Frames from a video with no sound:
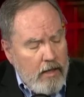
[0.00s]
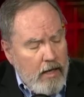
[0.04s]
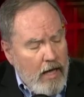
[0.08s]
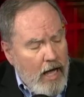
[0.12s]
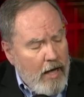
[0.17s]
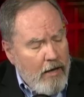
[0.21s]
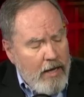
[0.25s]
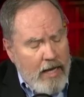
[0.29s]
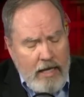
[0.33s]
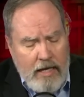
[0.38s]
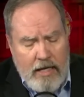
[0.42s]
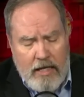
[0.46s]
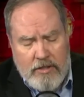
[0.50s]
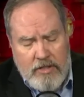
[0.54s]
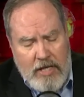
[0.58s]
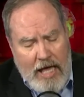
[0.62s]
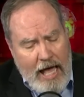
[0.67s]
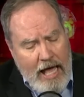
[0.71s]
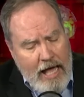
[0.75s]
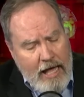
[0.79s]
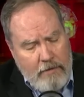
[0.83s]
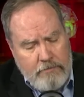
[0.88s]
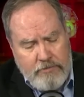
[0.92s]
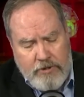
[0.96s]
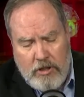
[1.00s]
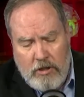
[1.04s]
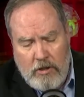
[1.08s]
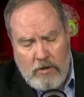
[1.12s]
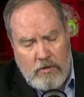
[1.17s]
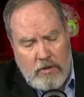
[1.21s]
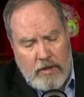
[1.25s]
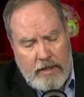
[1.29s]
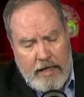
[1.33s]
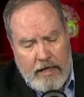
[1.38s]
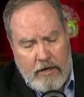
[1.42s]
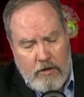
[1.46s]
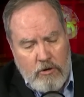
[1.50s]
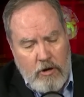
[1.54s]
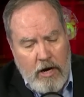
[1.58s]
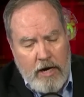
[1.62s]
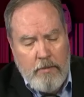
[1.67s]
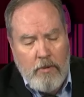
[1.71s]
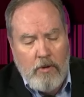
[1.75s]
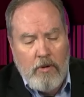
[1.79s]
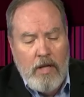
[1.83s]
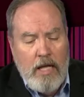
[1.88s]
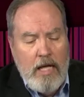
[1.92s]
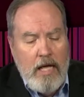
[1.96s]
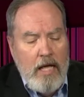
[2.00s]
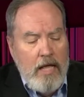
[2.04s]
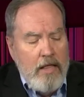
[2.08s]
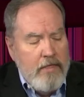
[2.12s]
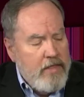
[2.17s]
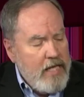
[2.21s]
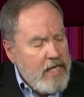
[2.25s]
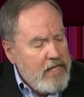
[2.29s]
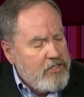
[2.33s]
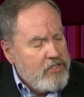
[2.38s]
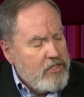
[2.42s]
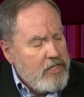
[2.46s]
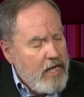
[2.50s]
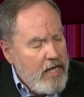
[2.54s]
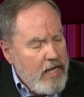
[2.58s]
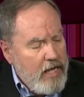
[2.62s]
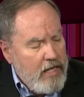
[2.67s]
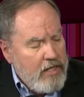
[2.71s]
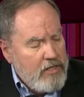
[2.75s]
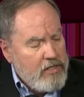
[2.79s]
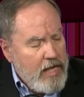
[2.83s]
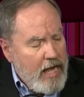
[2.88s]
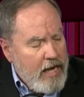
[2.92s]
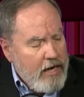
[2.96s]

It is absolutely incredible. This is a